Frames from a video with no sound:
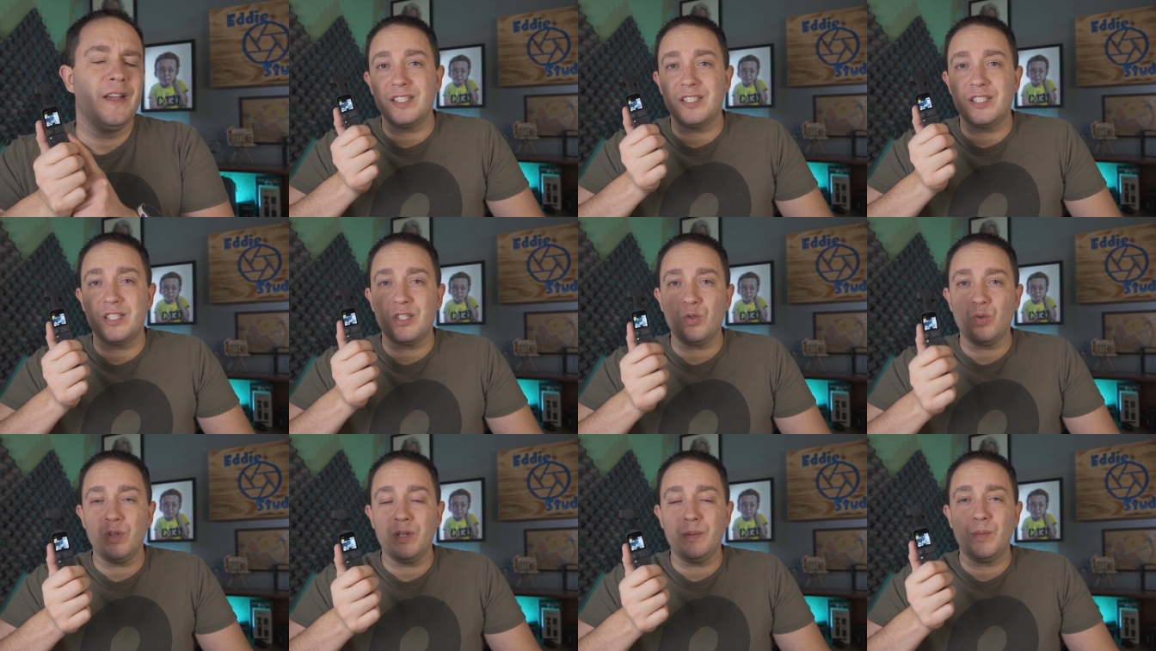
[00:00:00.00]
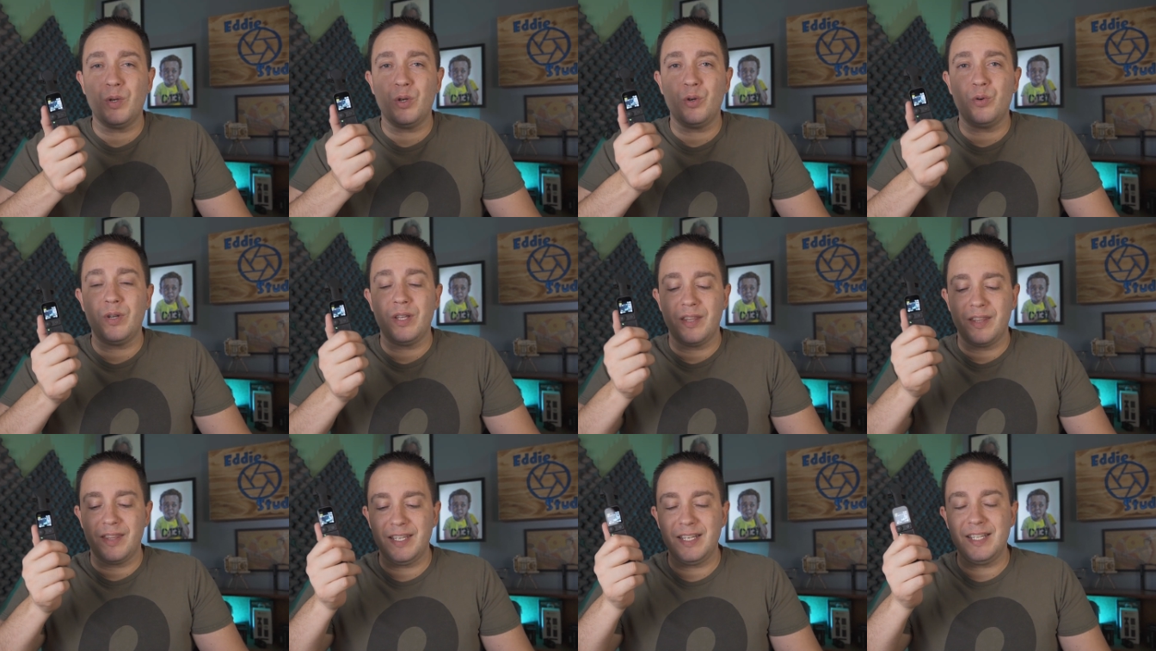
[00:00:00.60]
The story mode
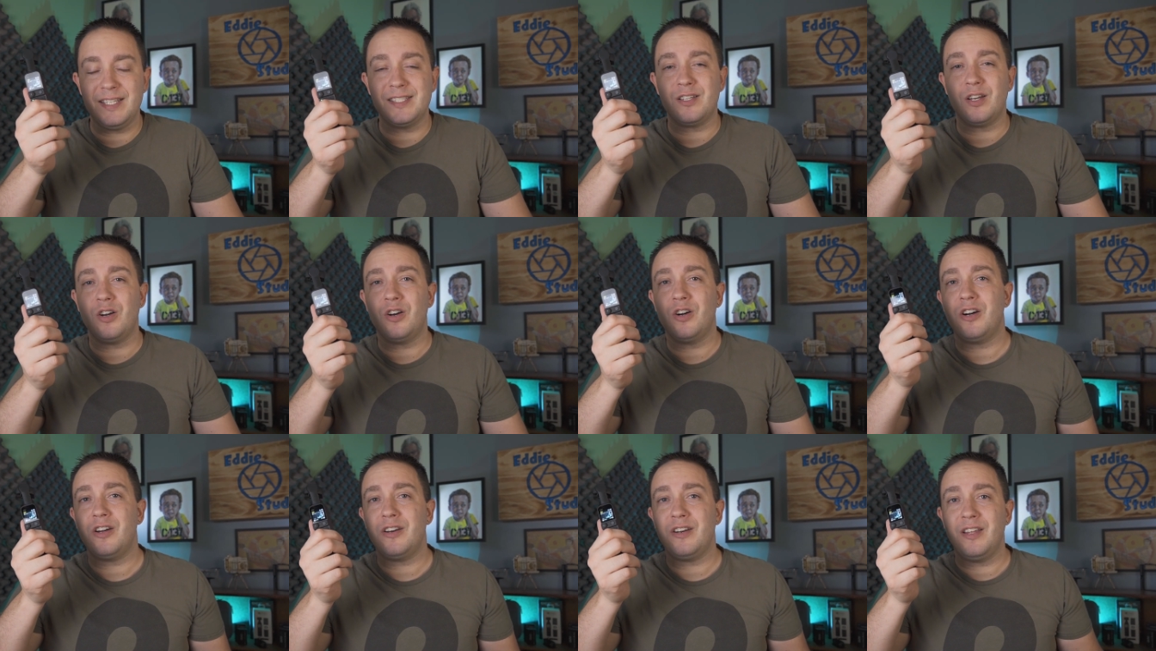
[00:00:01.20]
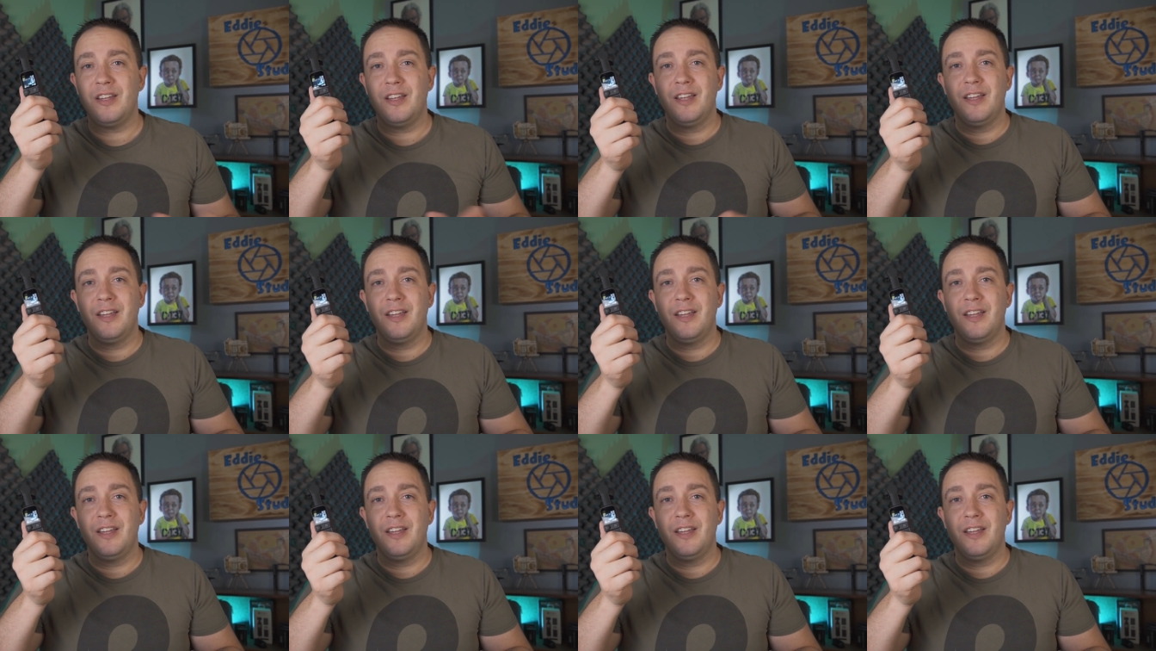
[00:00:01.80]
that is on